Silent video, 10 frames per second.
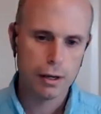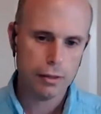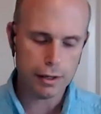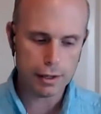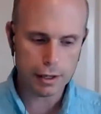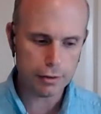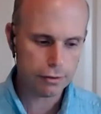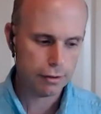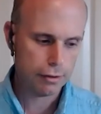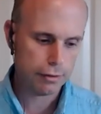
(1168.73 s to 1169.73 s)
They
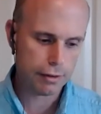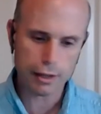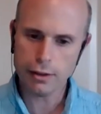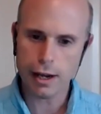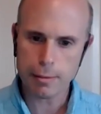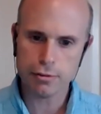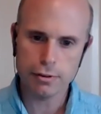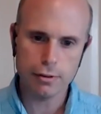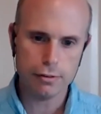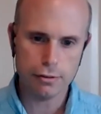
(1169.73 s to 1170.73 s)
didn't take the
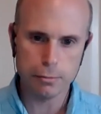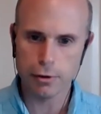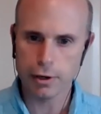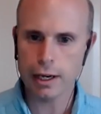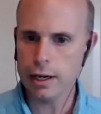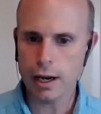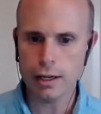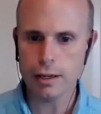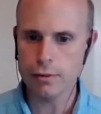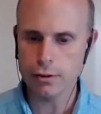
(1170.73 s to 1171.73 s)
option to bring in
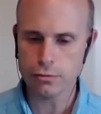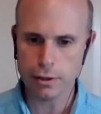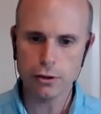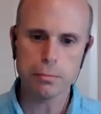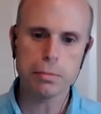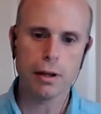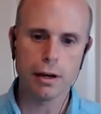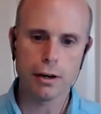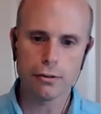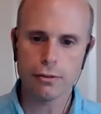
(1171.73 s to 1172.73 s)
any of these Reno players.